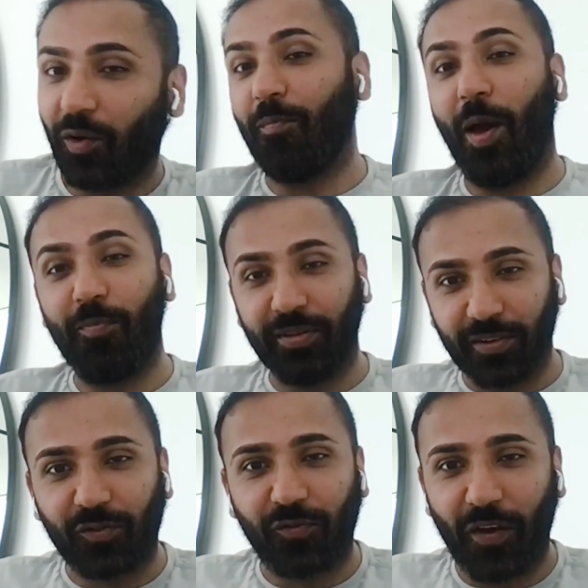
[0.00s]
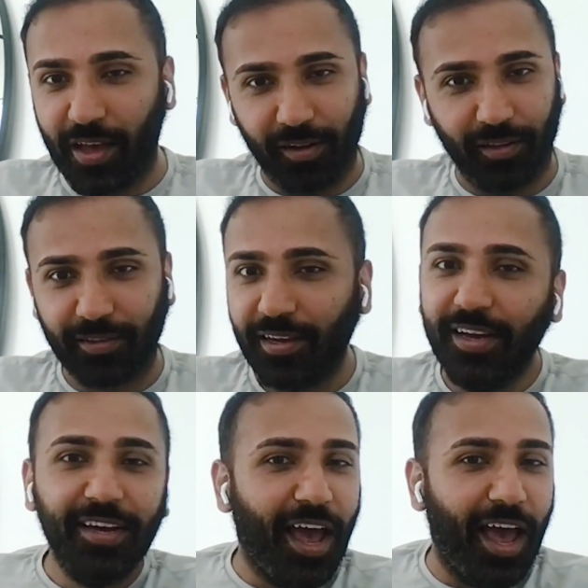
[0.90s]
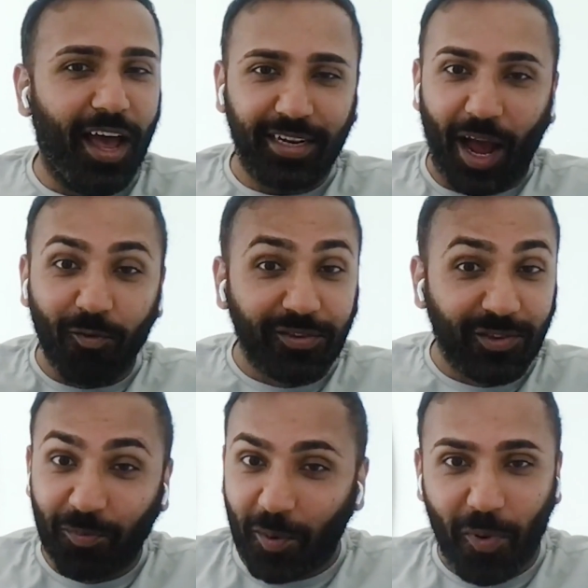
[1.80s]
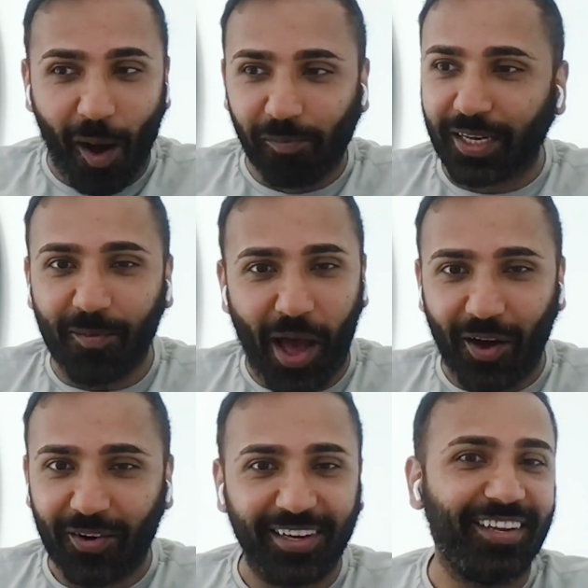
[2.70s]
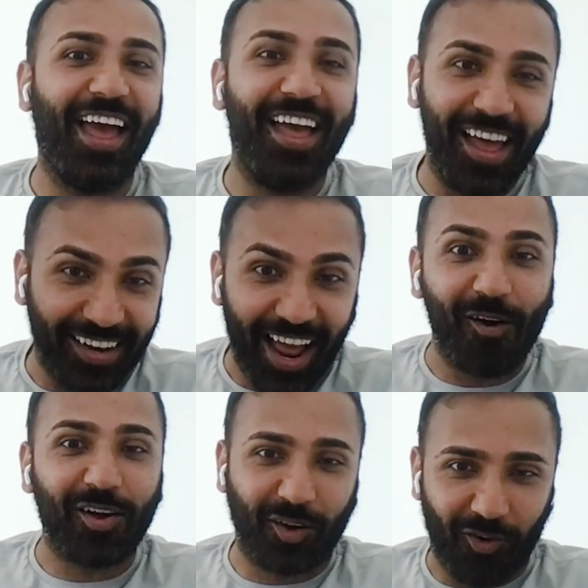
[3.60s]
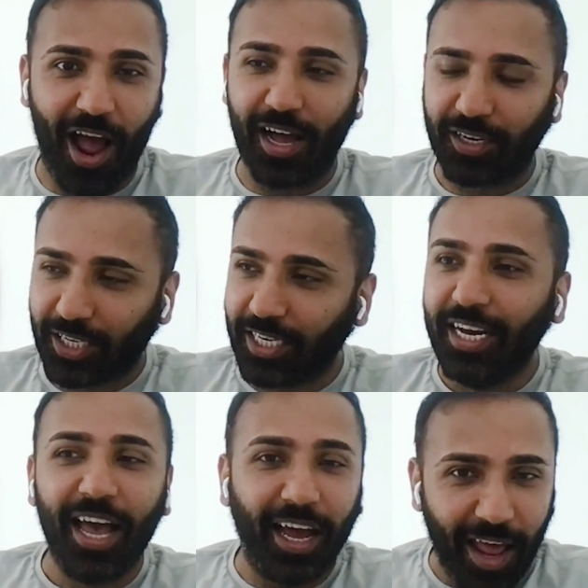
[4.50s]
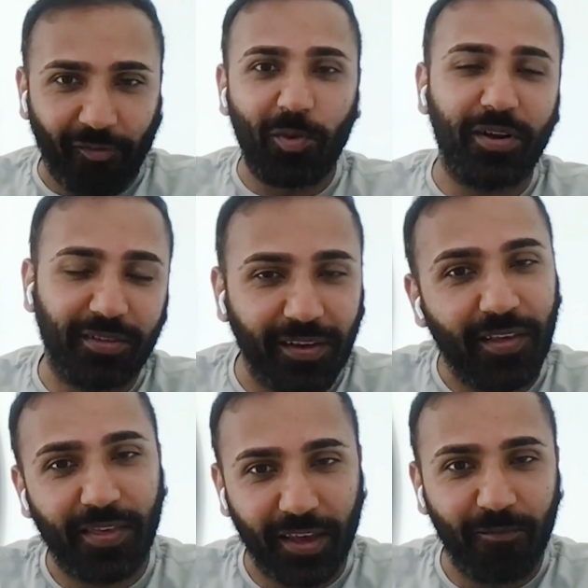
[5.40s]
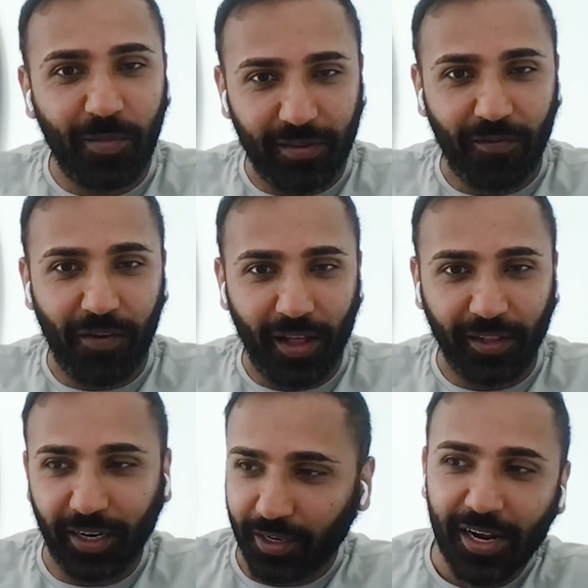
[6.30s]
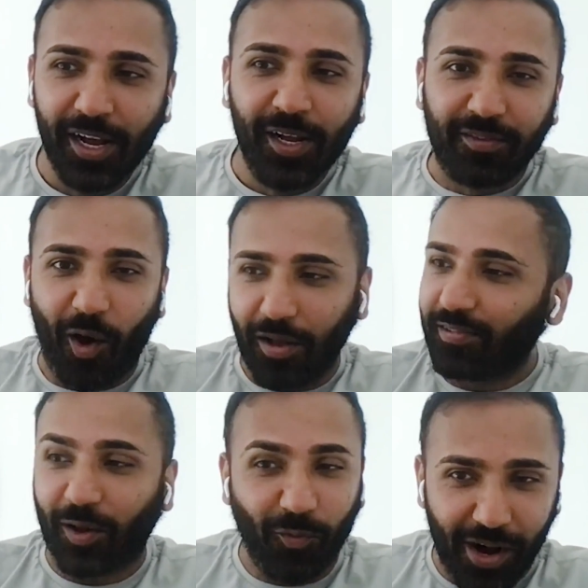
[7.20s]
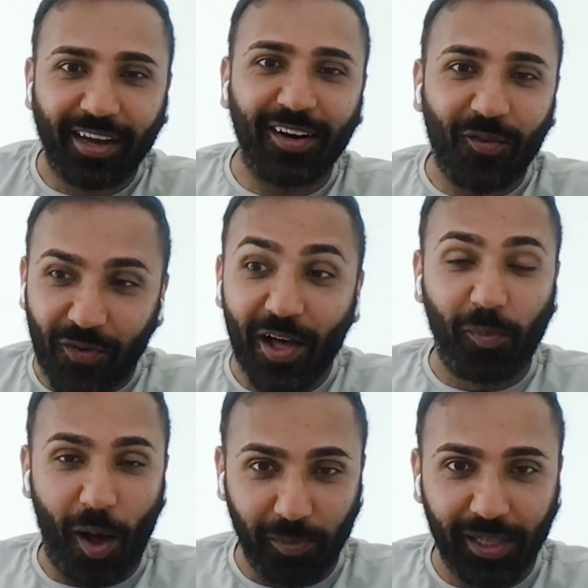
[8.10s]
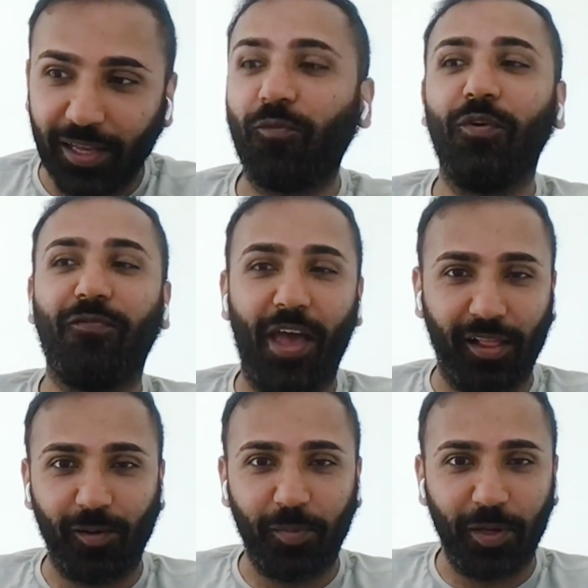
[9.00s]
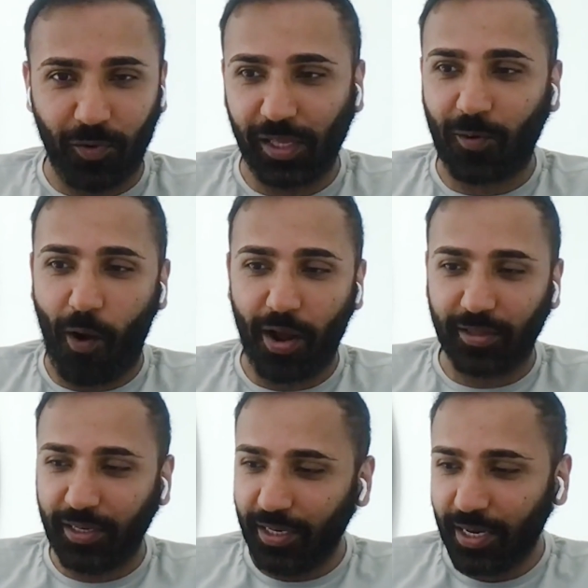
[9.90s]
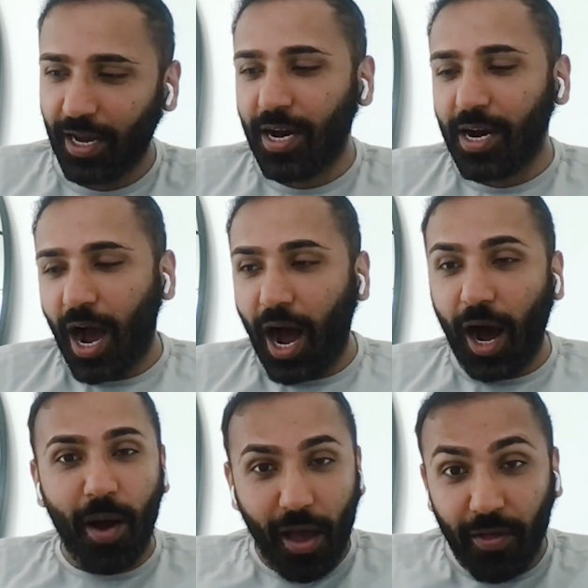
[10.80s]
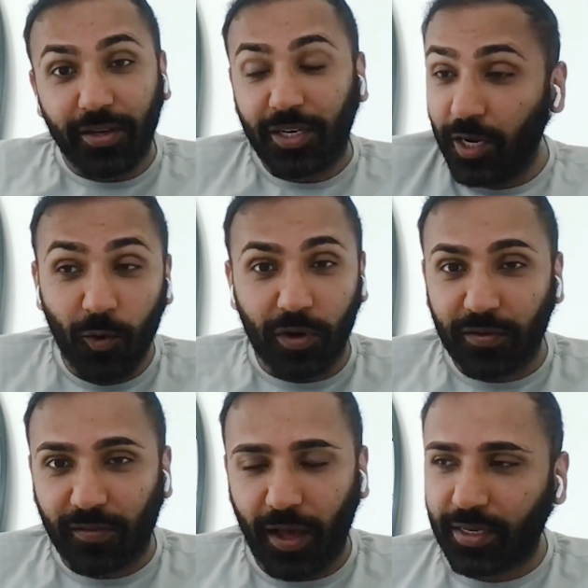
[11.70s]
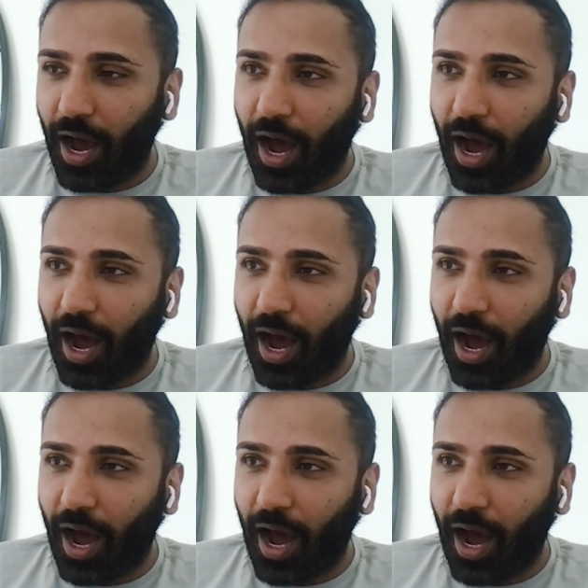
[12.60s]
Okay, my business failed and I was super public about it and now it crashed and everybody's going to think of me as a failure. So I was like, we're not going to fail publicly. If we fail, it'll be really quietly. Um, and then two was right.